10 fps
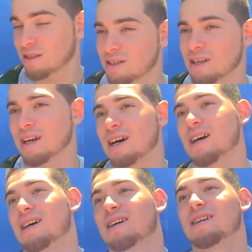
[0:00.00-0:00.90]
so.
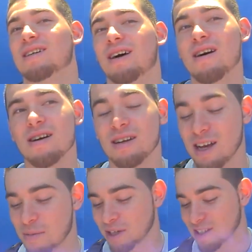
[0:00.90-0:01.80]
Uh,
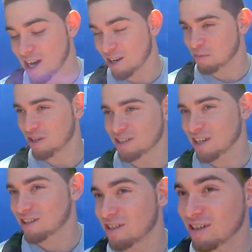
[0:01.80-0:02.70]
I'm excited because I
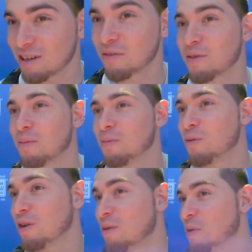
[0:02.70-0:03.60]
get to learn from
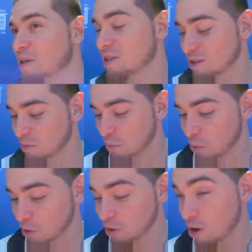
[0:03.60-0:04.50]
one of the best
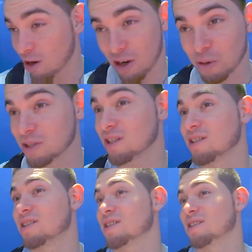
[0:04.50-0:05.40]
point guard
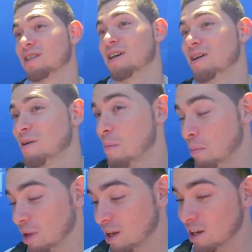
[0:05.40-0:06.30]
coaches,
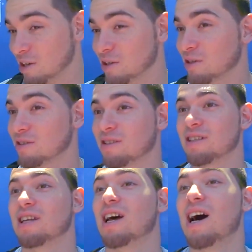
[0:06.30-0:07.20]
player,
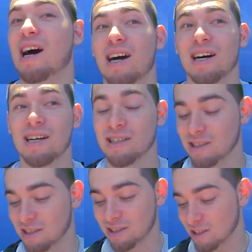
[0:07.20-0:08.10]

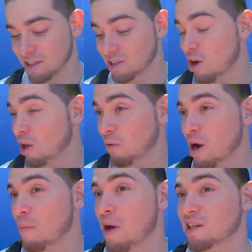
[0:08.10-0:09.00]
uh, just all
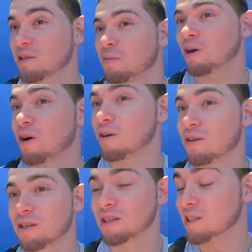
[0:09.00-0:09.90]
around basketball
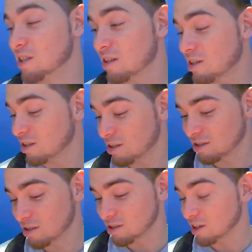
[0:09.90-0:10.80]
junkie
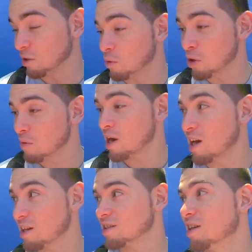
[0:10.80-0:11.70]
in the world right
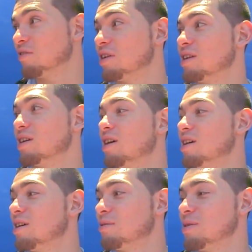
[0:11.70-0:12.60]
now is living.
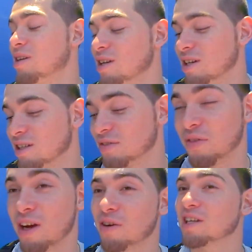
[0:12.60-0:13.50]
Uh, it's
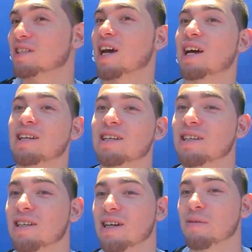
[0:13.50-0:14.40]
very exciting.
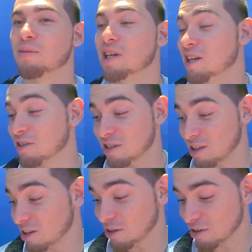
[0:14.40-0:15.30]
I'm eager to
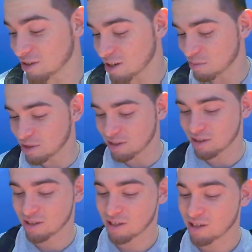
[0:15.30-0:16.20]
learn. I mean,
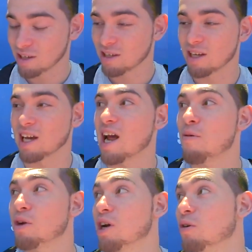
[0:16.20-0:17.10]
and I
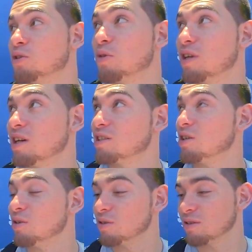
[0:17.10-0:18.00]
want to coach one day. So,
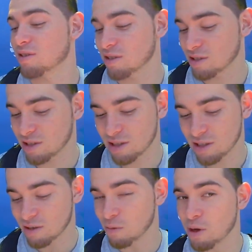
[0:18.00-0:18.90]

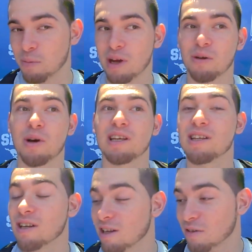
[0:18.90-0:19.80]
what better way
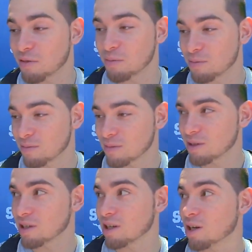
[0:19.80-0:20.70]
than to learn from
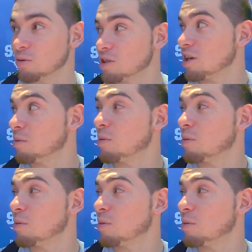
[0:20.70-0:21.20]
Coach Larry